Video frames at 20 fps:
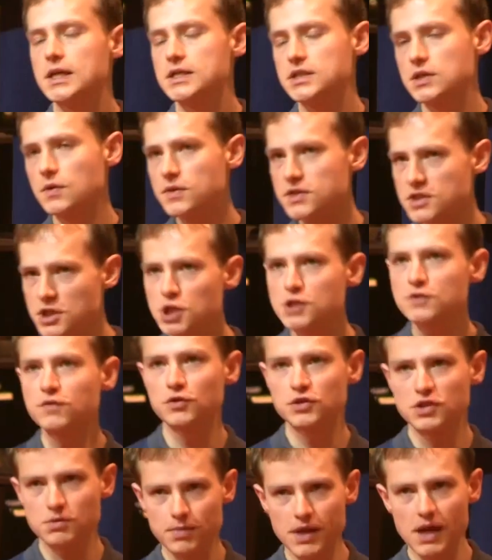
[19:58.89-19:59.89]
So it's
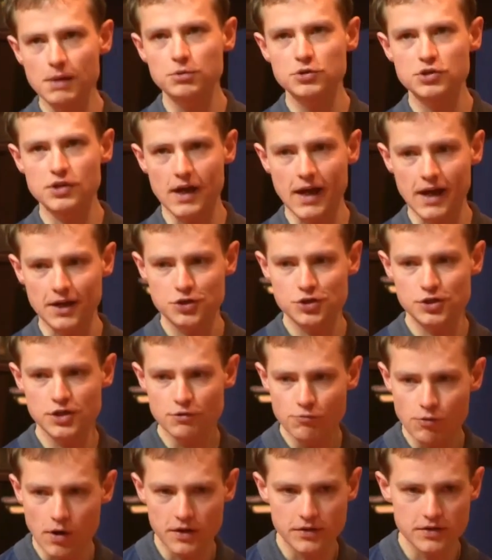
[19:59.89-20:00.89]
useful to be able to
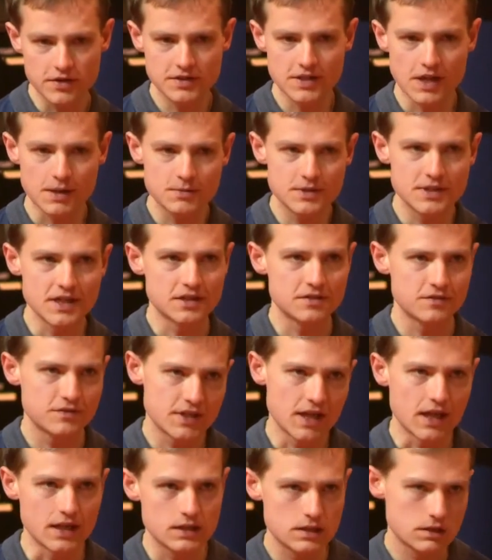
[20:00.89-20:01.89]
actually run the same set of
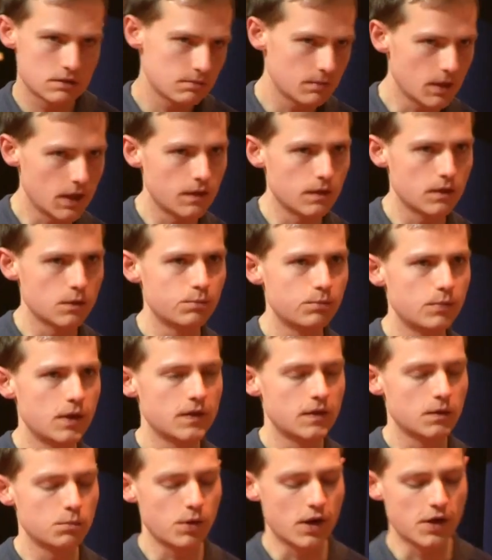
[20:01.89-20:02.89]
tests in the